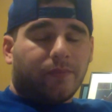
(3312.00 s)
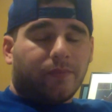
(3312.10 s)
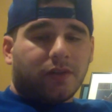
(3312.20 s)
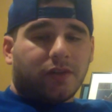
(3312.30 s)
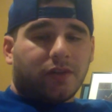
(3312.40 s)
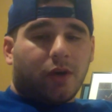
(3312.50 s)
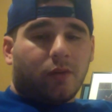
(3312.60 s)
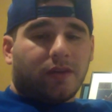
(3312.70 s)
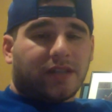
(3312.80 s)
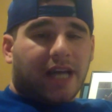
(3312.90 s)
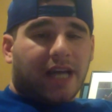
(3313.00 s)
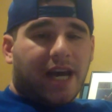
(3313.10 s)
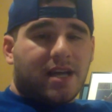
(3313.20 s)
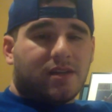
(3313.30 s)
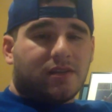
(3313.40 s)
So this guy
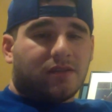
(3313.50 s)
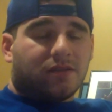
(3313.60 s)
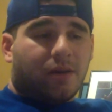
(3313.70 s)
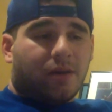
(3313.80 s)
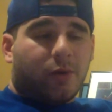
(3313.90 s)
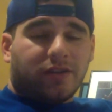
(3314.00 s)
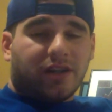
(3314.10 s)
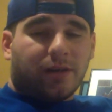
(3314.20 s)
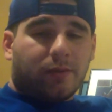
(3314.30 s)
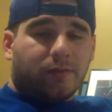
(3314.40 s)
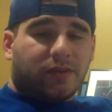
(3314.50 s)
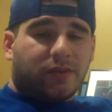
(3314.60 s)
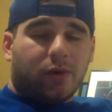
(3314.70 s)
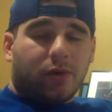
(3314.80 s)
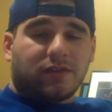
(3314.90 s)
is a
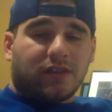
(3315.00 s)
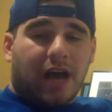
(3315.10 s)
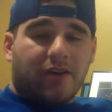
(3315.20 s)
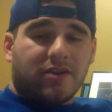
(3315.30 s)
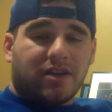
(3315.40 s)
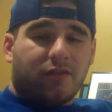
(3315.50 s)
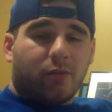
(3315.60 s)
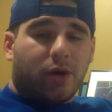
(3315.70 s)
prototypical slot receiver,